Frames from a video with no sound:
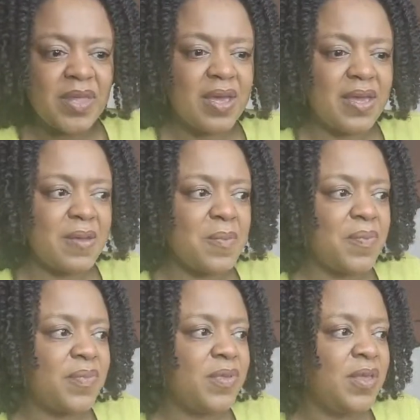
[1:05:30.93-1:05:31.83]

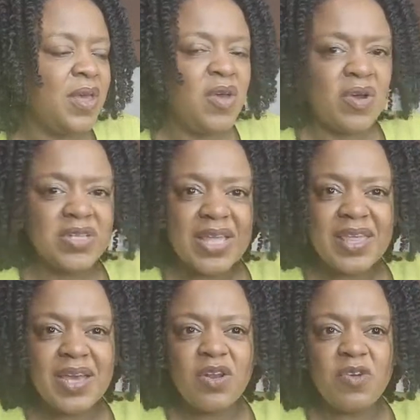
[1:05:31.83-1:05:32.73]
Um, 'cause I
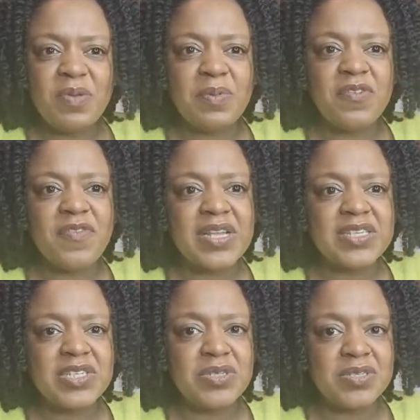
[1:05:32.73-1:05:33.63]
think a lot of people find
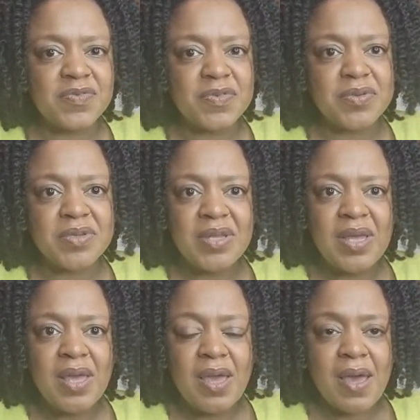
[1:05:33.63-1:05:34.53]
it useful.
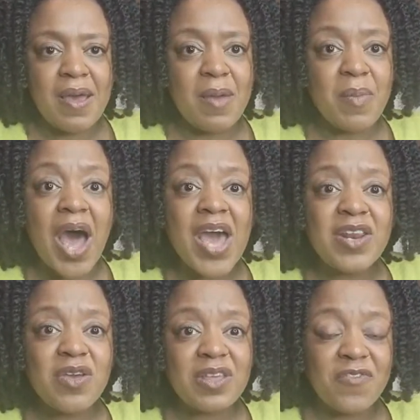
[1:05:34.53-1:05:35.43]
Um, I
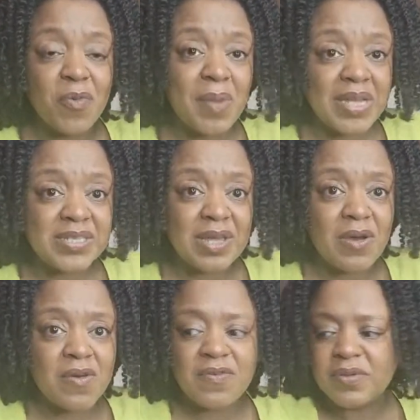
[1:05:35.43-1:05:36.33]
know that for
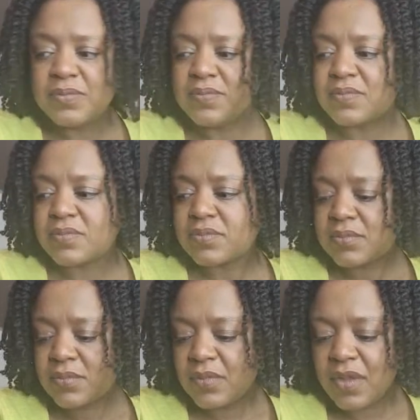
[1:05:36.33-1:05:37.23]
myself,
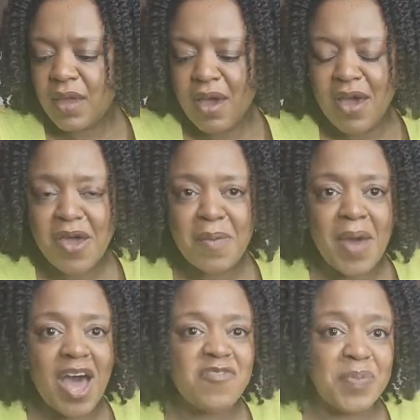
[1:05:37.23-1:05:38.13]
Um,
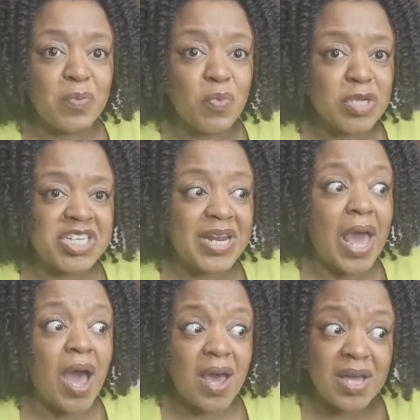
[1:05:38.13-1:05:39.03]
I've been watching
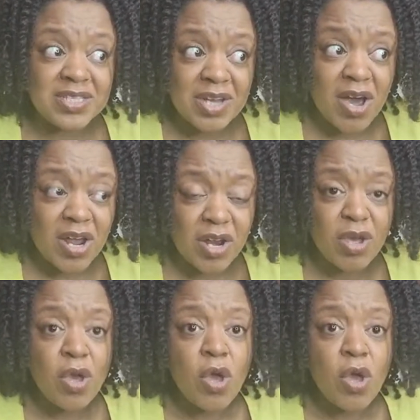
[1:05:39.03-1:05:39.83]
a ton